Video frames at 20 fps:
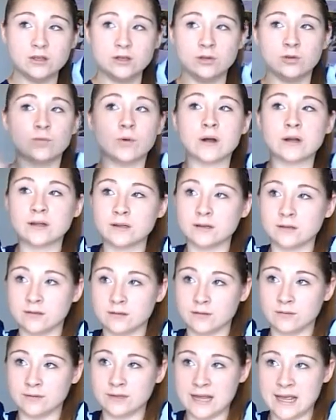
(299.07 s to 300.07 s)
you want to
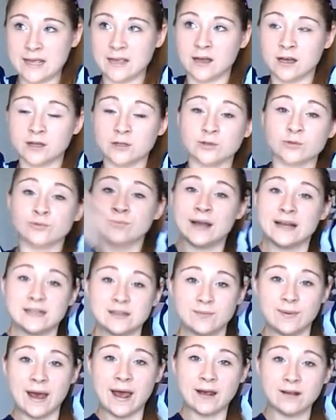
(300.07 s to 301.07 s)
take a
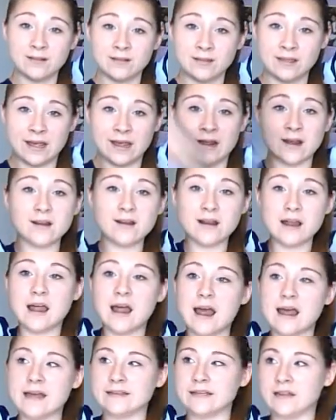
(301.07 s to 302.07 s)
direct path there
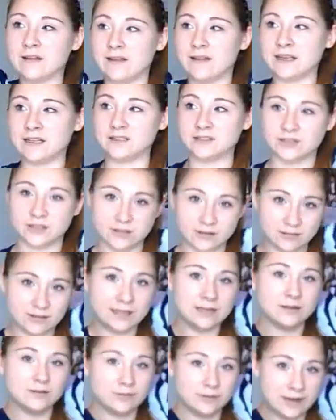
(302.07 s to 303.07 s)
instead of like
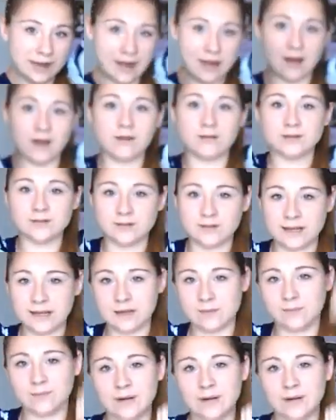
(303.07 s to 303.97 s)
circling around or like